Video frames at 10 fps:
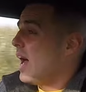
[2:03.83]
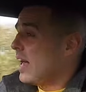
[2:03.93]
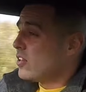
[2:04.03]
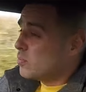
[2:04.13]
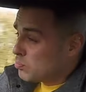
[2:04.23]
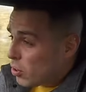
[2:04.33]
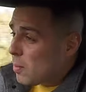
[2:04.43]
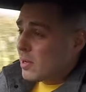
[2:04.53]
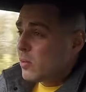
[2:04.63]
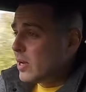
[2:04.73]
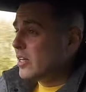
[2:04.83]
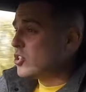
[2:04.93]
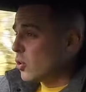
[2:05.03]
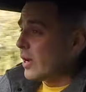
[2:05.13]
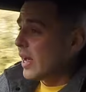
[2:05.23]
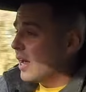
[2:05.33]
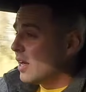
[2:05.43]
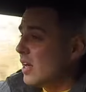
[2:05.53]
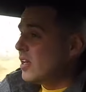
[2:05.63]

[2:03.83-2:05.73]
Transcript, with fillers: and you probably will enjoy it.